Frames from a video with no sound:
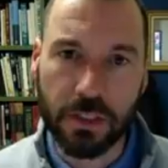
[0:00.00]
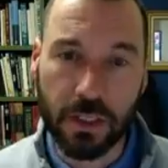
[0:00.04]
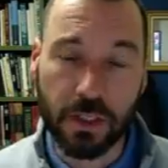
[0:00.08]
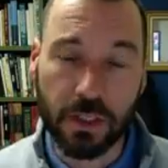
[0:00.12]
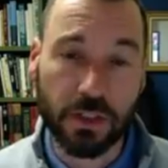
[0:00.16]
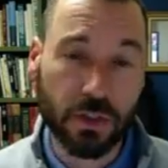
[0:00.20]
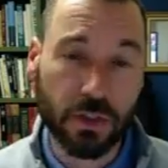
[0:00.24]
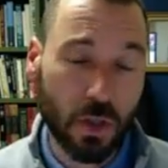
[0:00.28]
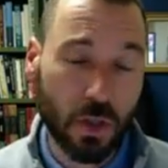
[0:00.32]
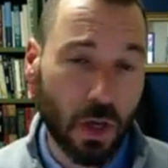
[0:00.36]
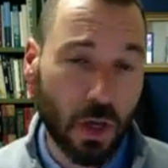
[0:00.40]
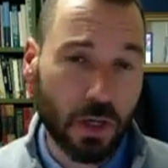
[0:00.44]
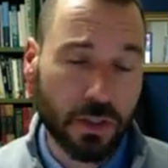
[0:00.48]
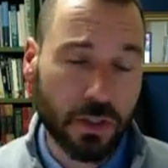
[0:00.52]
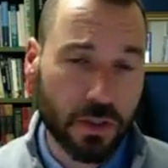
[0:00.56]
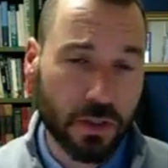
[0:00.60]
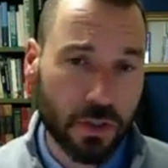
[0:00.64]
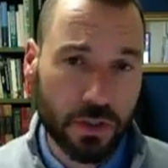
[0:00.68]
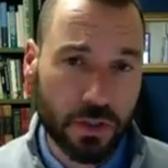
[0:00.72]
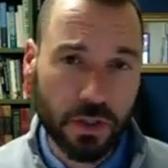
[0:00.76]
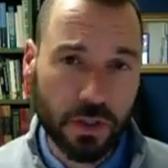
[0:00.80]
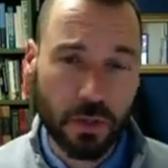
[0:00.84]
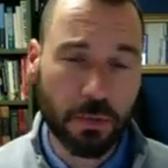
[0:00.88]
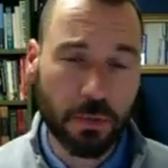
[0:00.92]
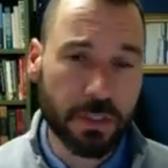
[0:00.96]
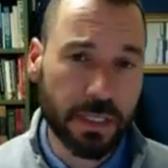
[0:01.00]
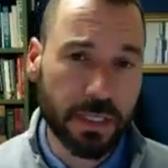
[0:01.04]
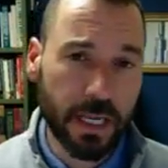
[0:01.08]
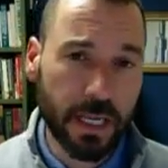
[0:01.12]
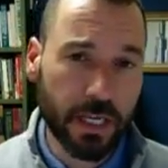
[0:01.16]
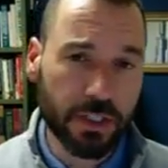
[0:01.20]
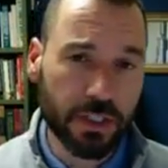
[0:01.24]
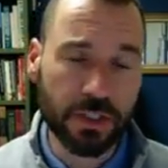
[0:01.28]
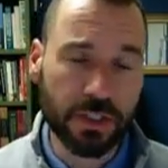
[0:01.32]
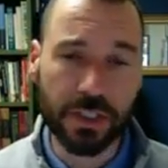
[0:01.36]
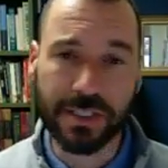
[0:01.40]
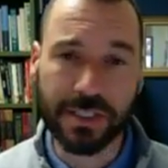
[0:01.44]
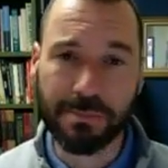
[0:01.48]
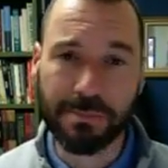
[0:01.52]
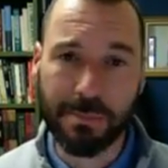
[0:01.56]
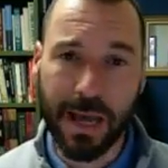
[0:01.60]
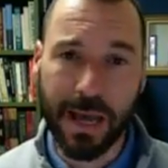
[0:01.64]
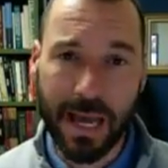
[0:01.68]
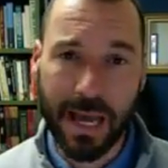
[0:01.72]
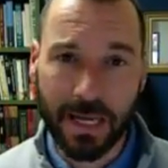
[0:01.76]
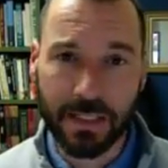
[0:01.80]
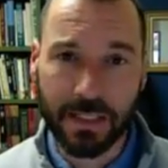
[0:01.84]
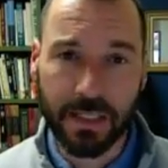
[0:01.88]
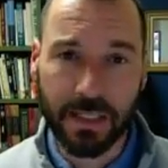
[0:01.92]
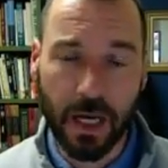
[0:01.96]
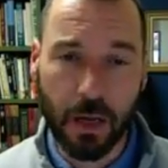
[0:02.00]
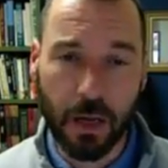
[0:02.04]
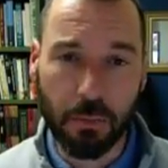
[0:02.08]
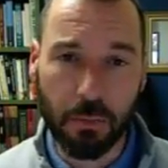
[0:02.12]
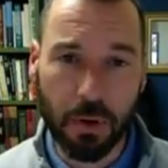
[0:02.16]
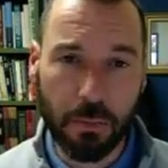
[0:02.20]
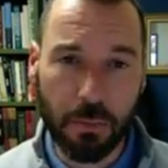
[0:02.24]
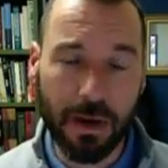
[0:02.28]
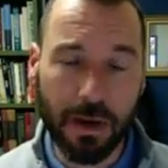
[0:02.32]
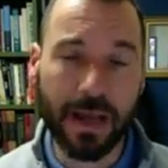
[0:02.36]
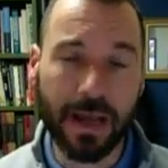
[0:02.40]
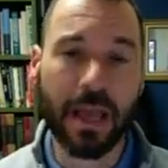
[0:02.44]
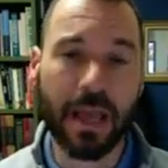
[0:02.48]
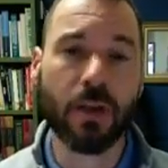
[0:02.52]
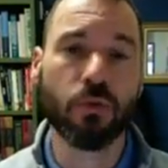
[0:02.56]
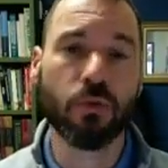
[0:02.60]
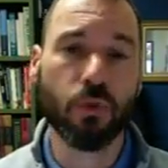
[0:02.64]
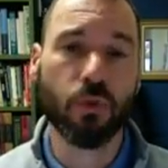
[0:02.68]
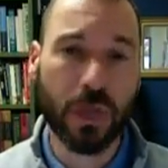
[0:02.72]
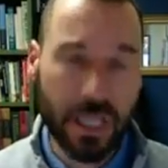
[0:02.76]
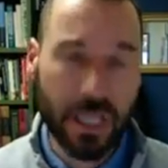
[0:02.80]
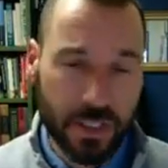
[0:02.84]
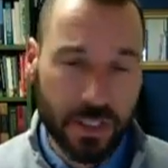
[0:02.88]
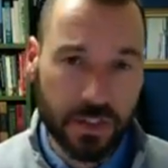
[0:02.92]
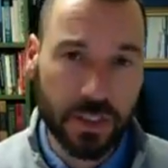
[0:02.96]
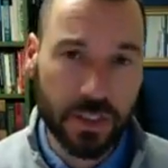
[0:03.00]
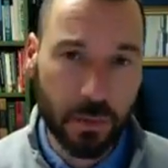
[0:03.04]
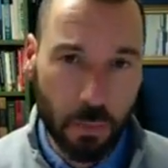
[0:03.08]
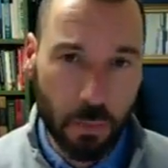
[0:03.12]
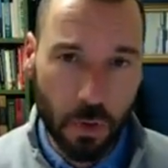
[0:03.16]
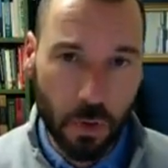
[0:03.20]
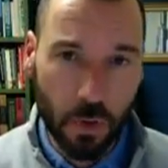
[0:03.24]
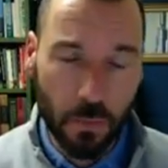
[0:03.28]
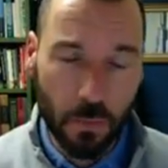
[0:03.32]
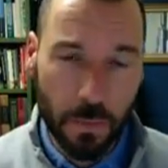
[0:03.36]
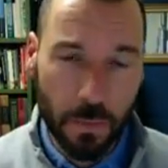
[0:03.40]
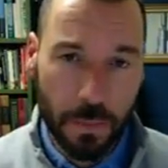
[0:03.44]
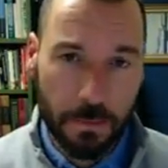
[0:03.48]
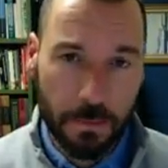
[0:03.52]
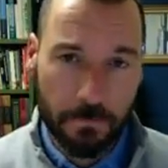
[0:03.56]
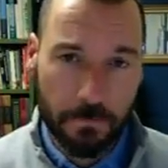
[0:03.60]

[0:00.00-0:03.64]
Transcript: And as long as your interpretation is backed up by a reasonable